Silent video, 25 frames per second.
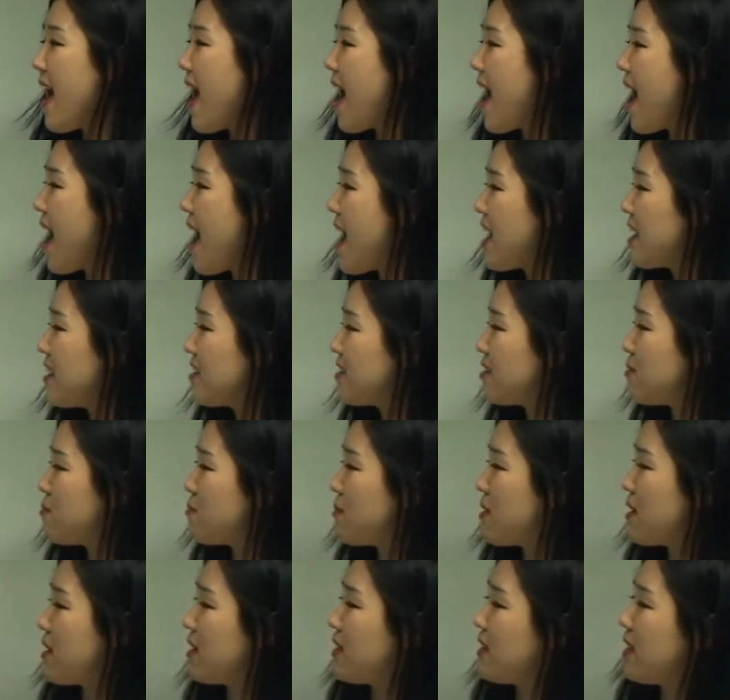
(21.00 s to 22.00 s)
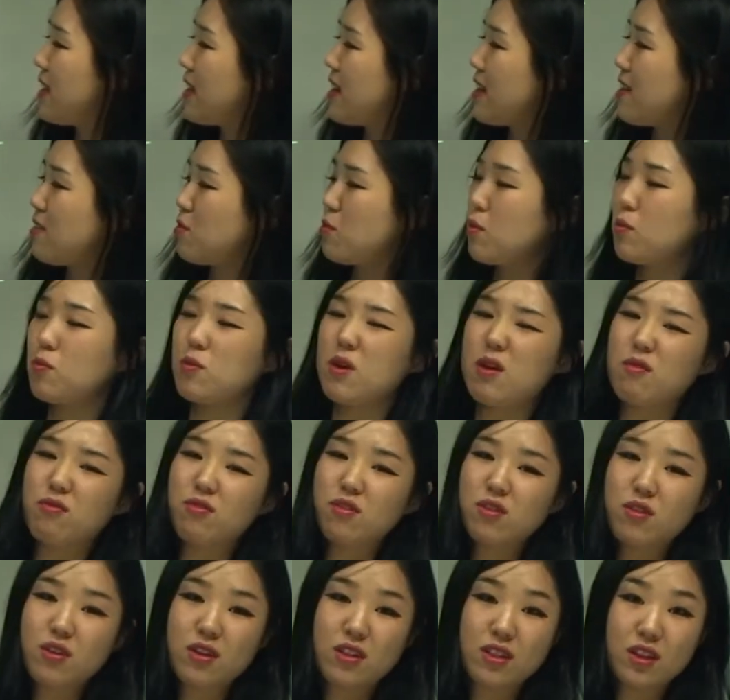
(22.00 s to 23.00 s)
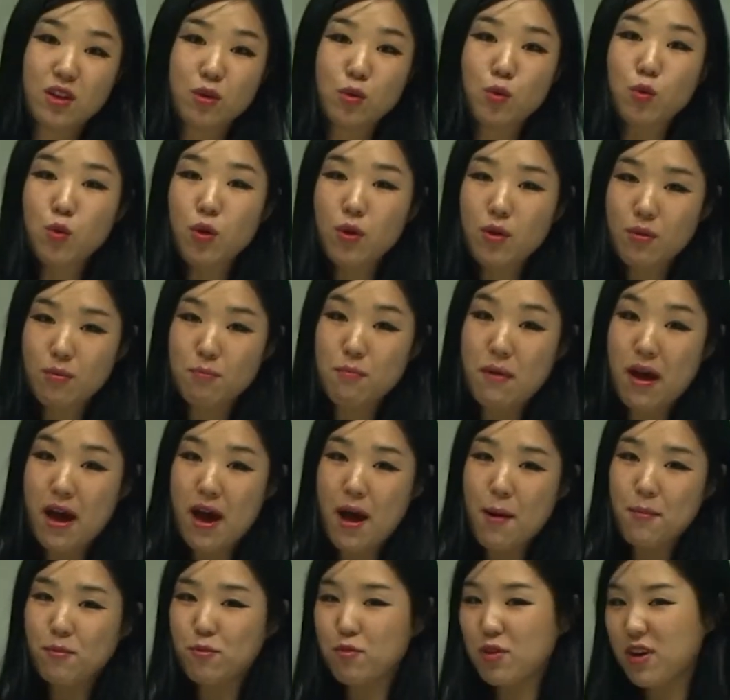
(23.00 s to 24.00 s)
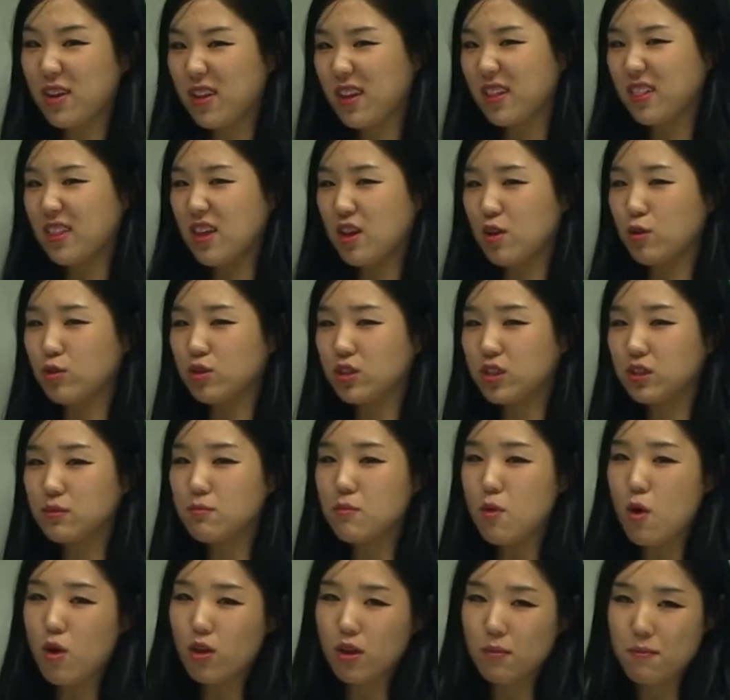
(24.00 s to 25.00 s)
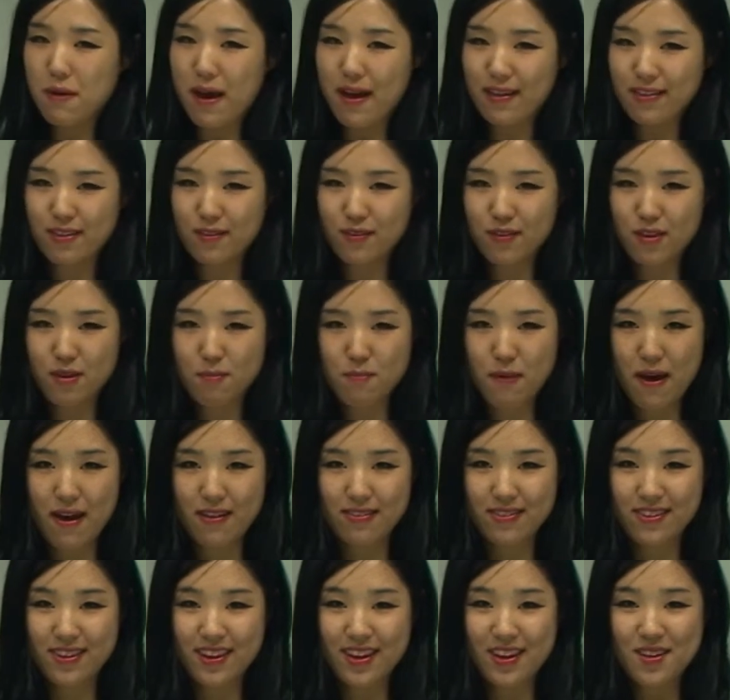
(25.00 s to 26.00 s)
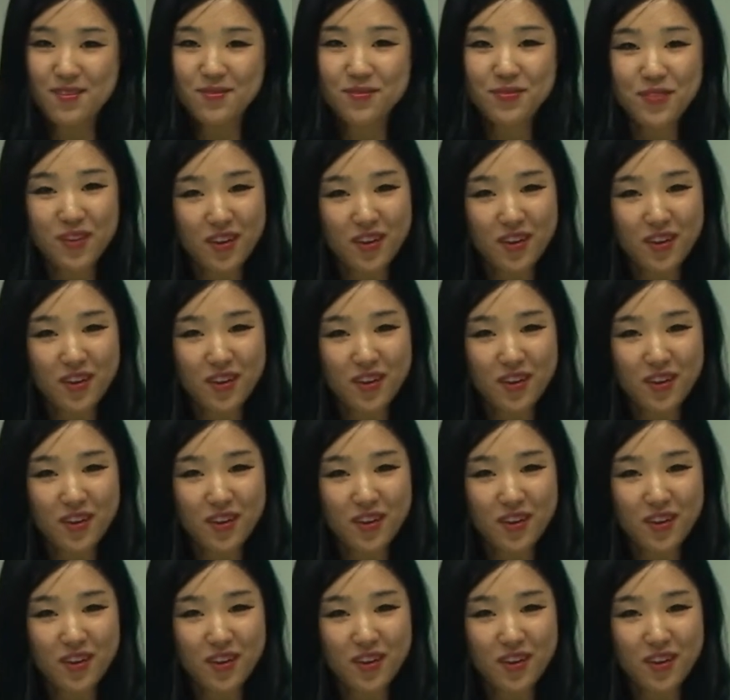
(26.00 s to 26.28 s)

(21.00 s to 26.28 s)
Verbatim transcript: And milliliters when we have really little, um, really little, small amounts of capacity.